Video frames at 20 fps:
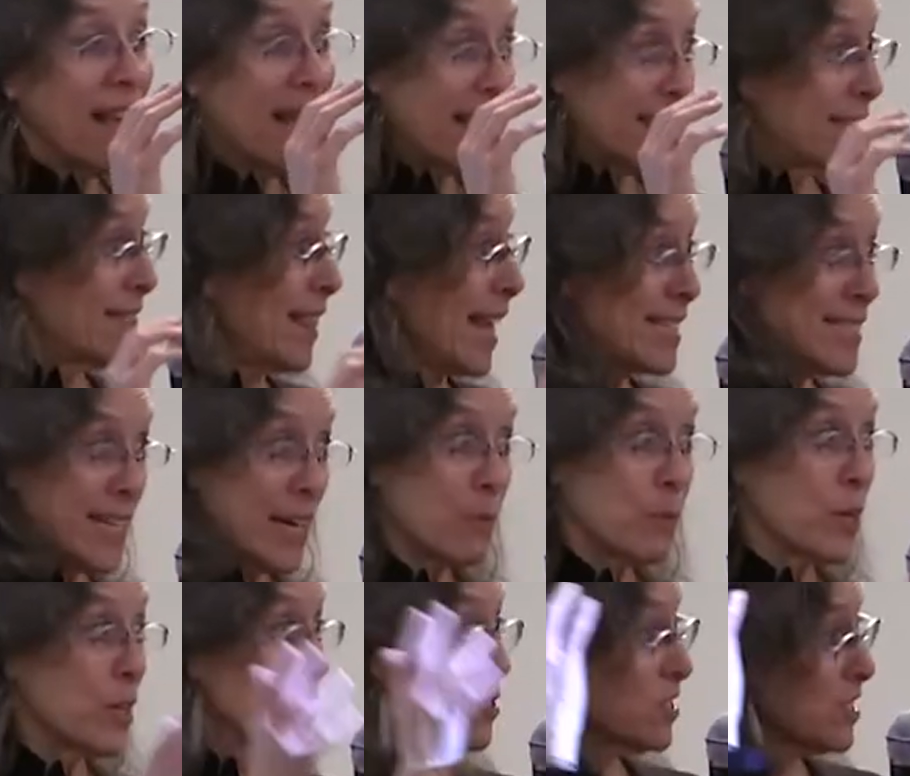And that's
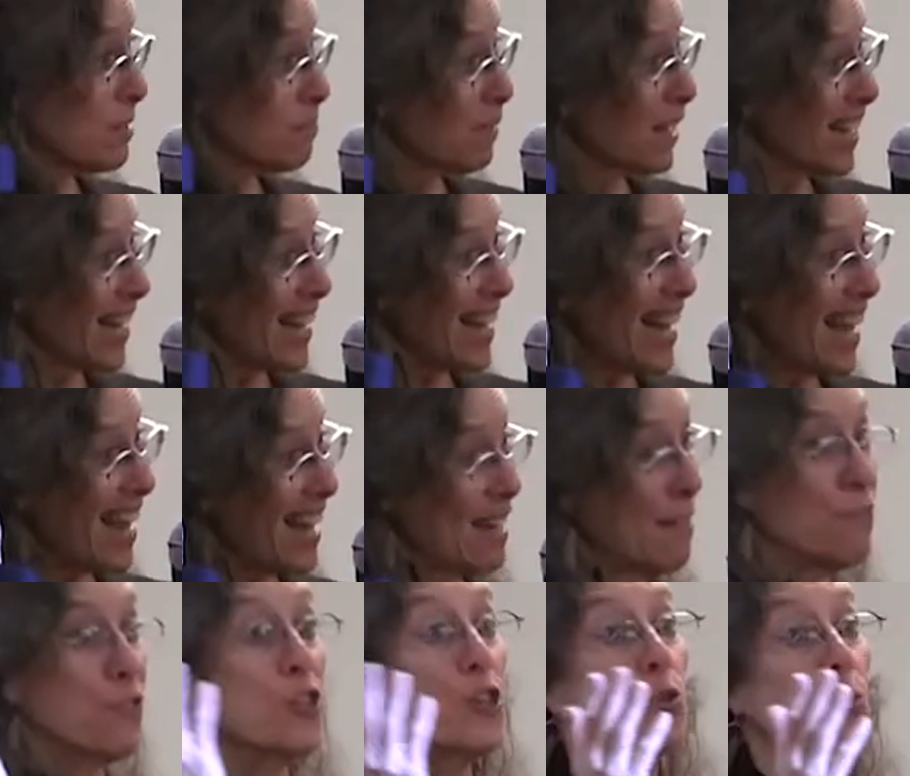how we use the money.
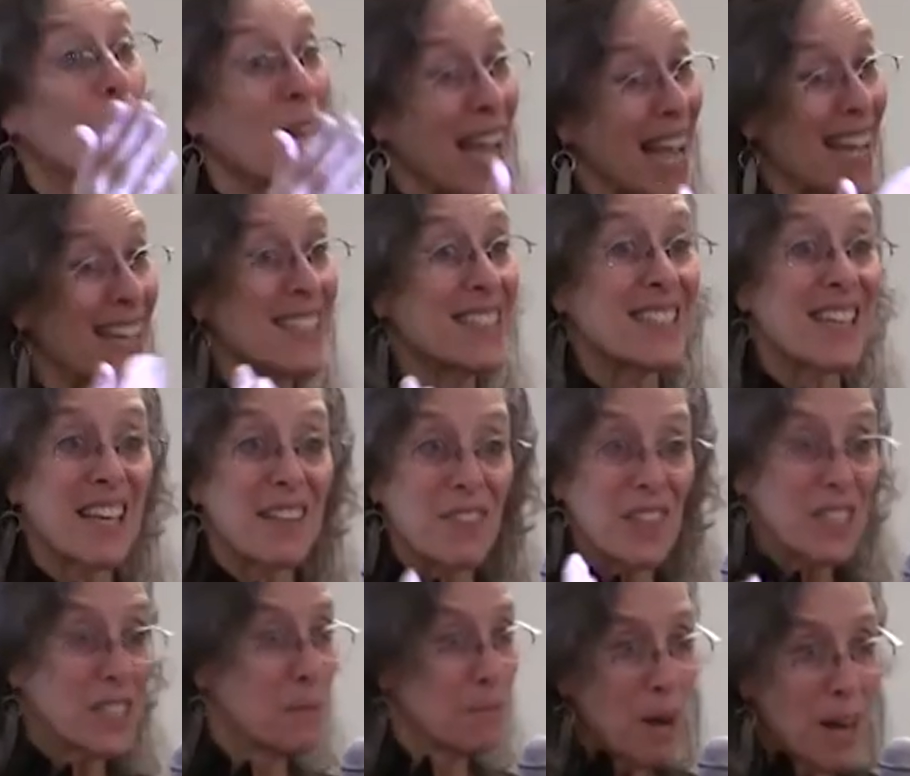And if you can't give
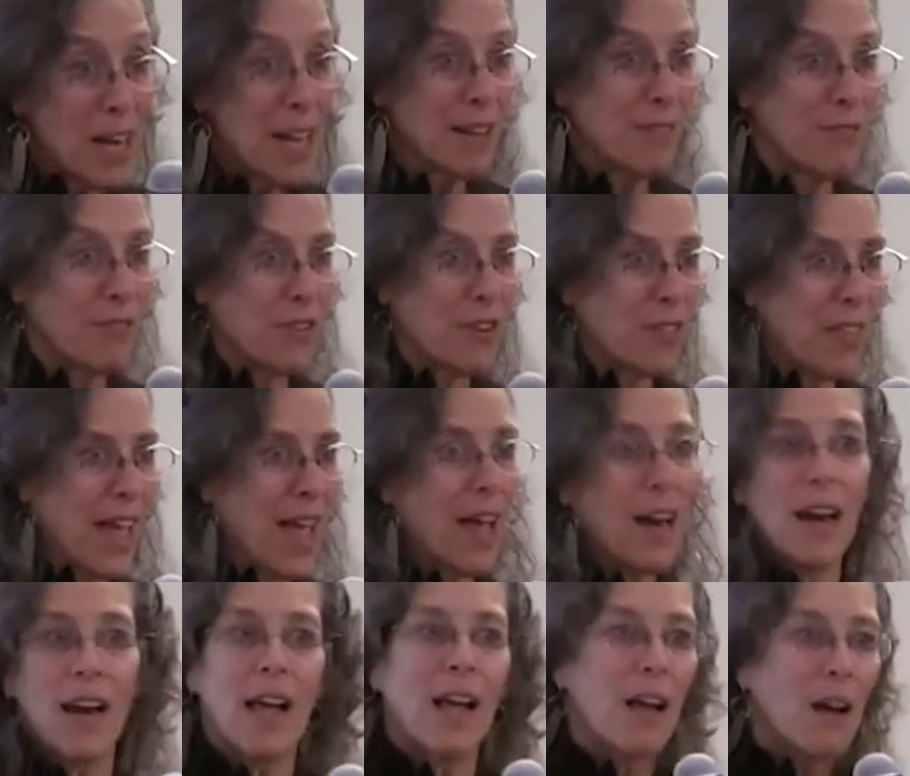us money for
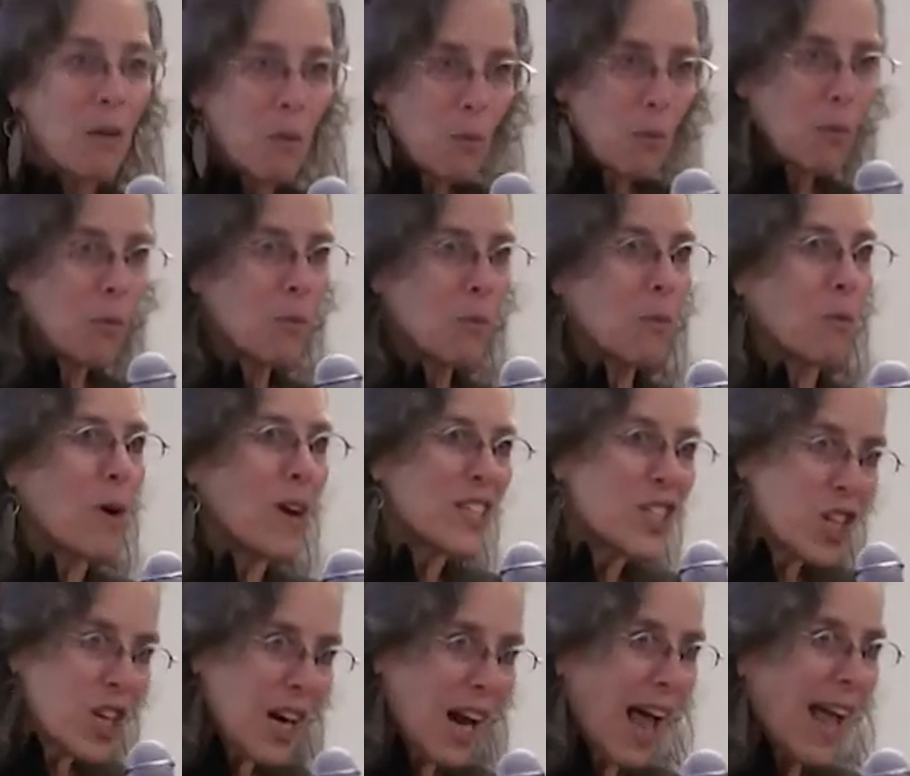that, why
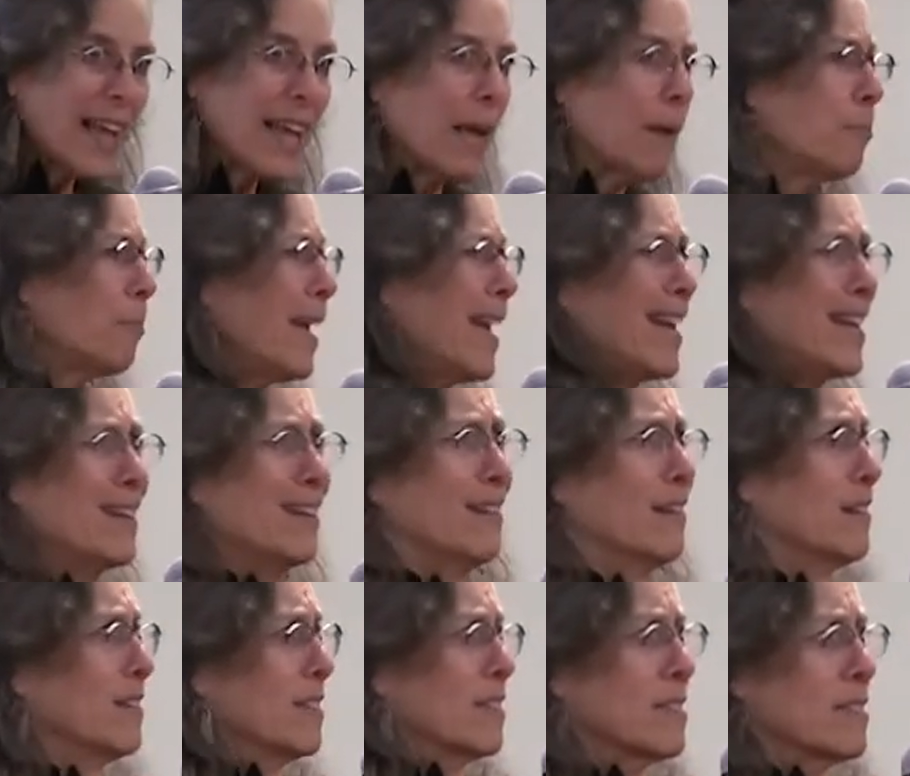should I get paid
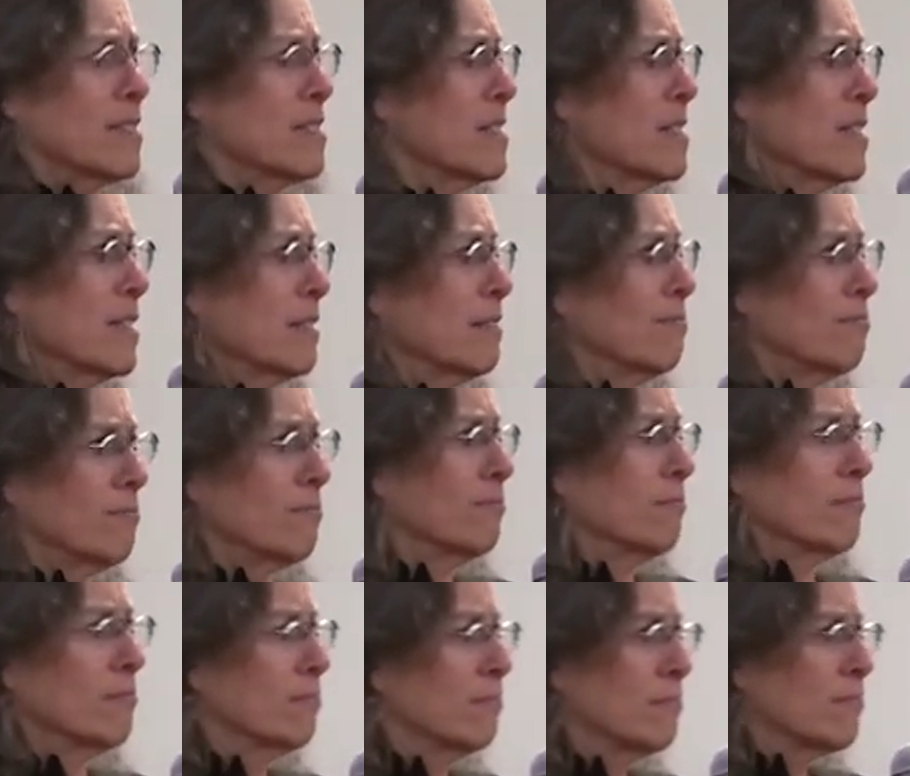to
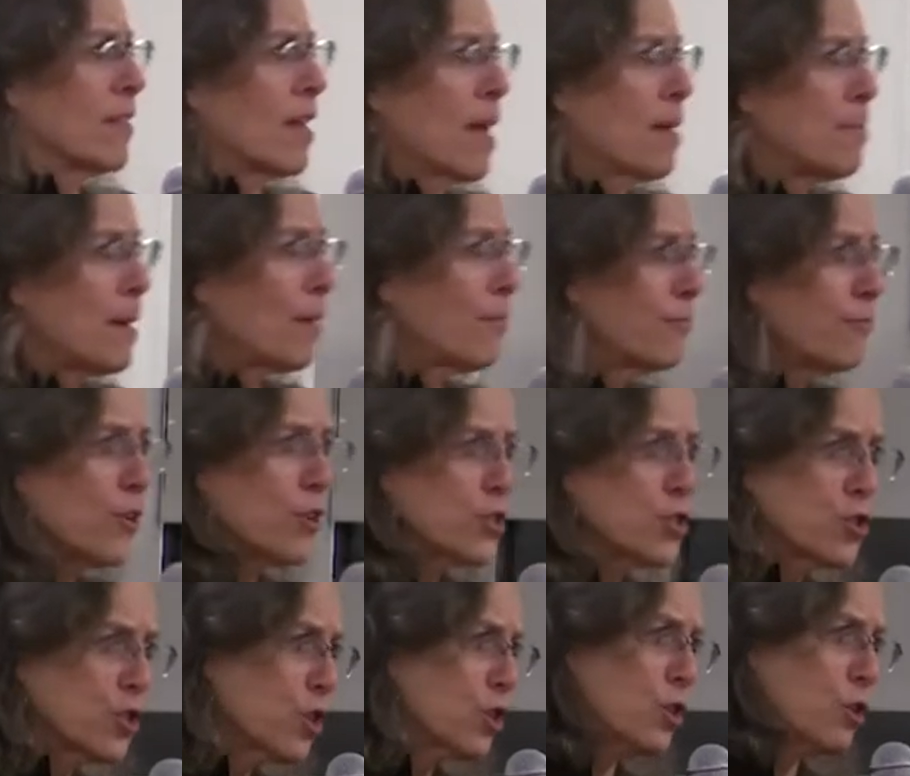about
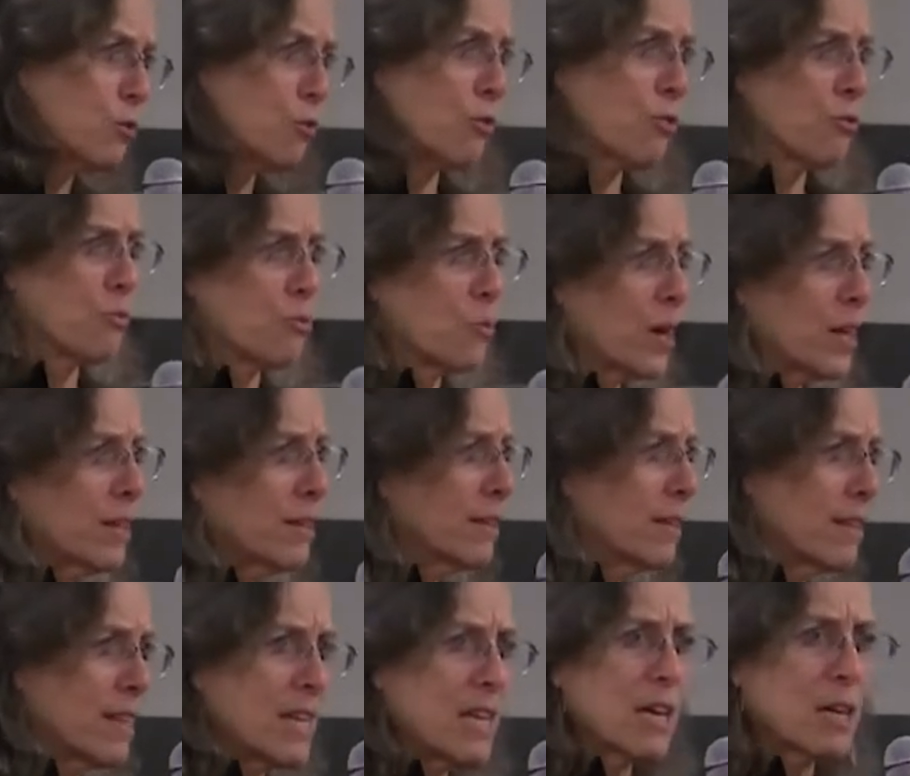foster youth
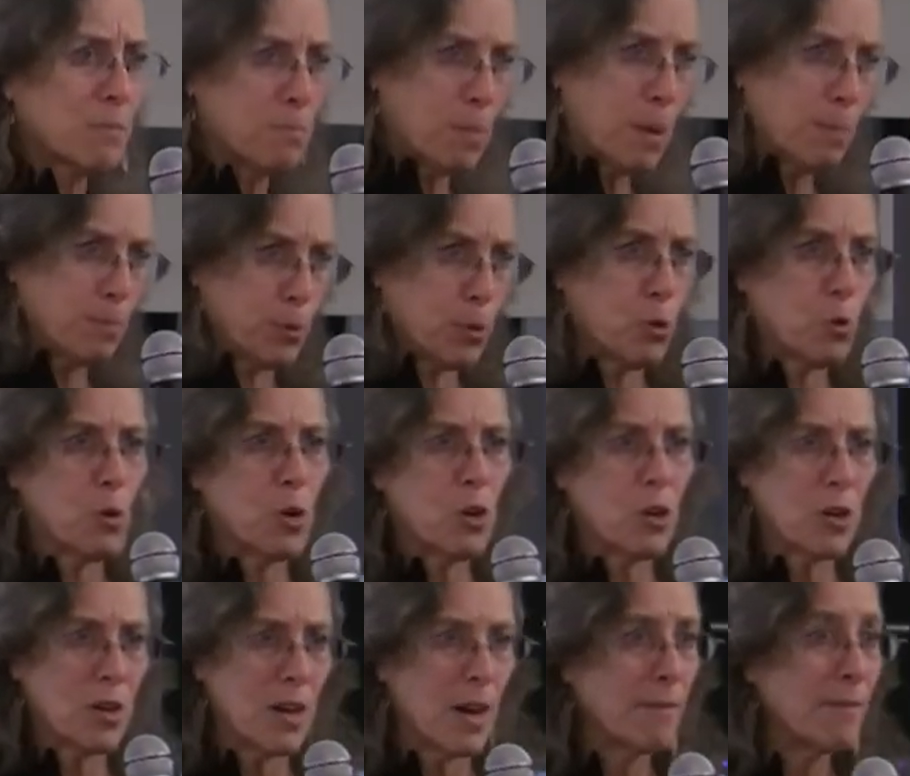when the young people who are
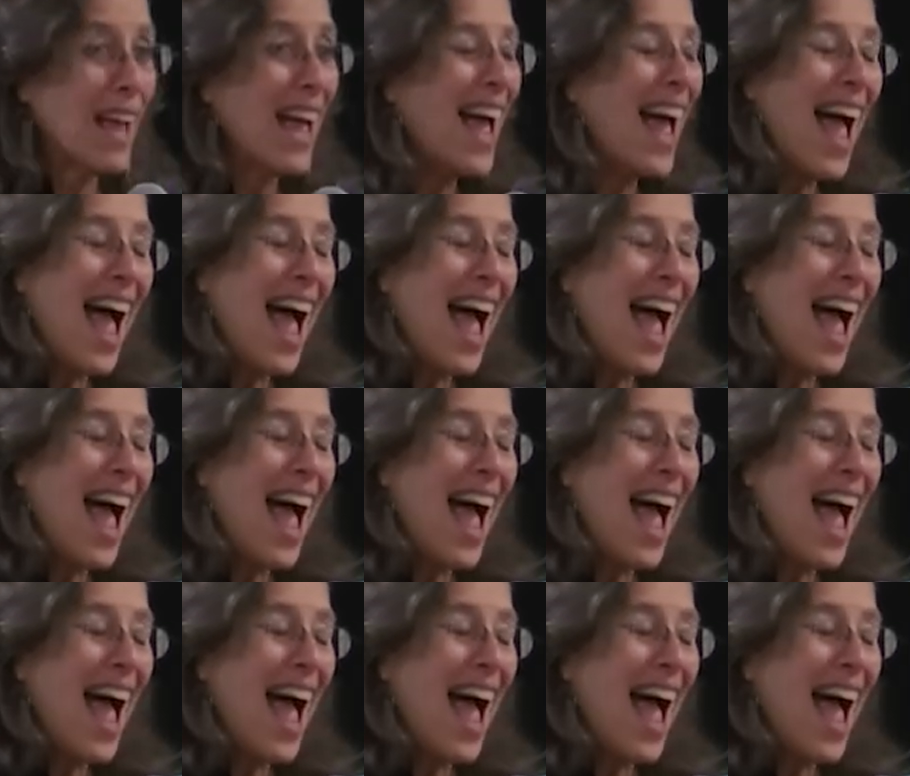good enough,